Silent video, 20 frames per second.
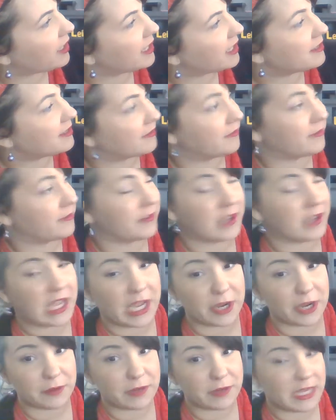is
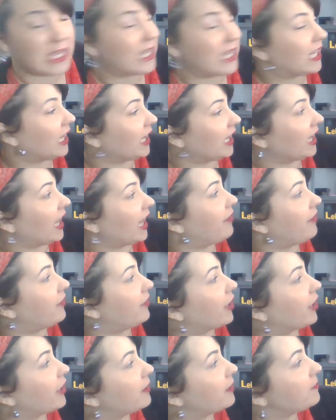very
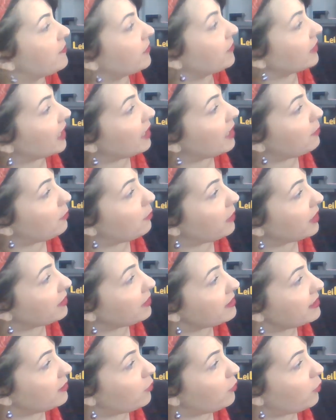clever. It
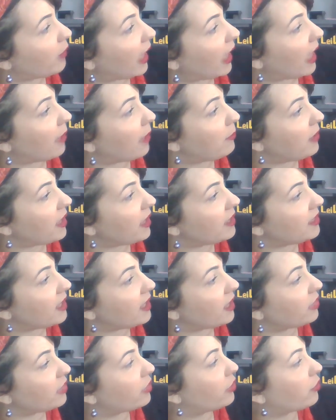builds a web and
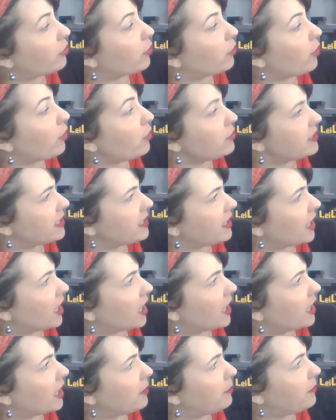then throws it
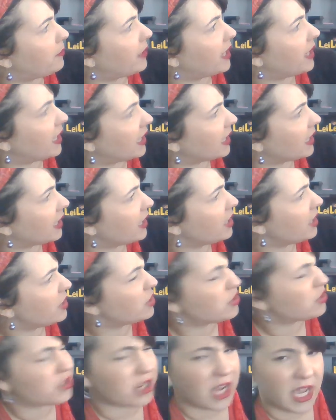on a bug,
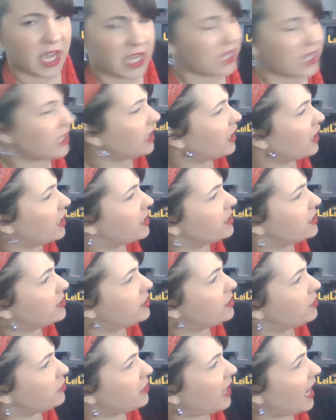trying
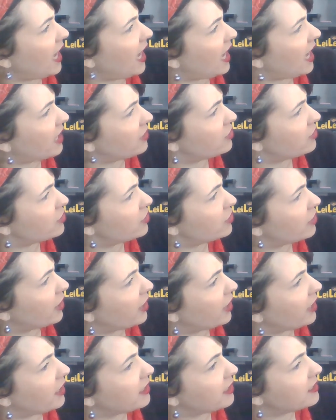to catch.
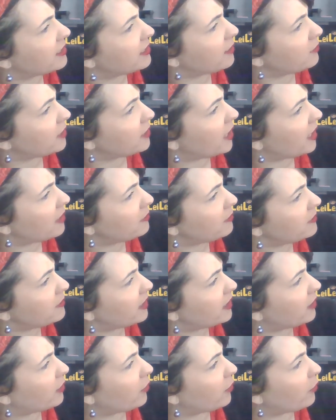Sometimes
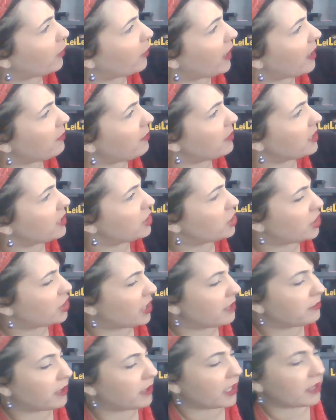the web is
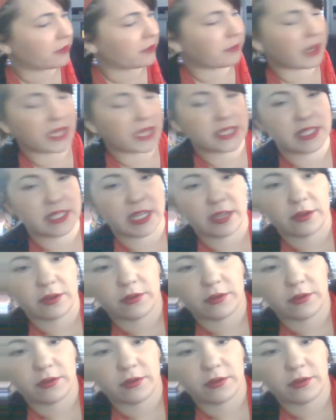shaped like a rectangle.